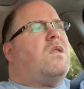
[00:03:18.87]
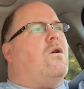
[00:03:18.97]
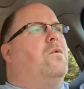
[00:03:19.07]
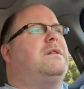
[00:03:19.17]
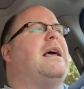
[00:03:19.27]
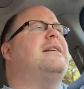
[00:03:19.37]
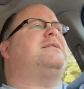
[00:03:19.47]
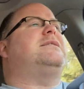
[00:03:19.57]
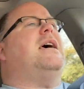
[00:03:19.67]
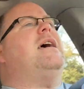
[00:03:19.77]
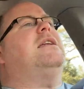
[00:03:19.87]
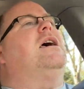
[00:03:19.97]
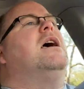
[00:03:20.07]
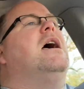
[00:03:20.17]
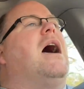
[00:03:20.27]
with that said,
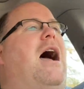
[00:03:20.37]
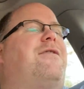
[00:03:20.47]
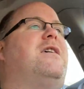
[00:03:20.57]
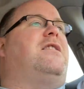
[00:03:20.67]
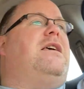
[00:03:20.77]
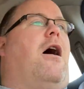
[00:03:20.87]
I think the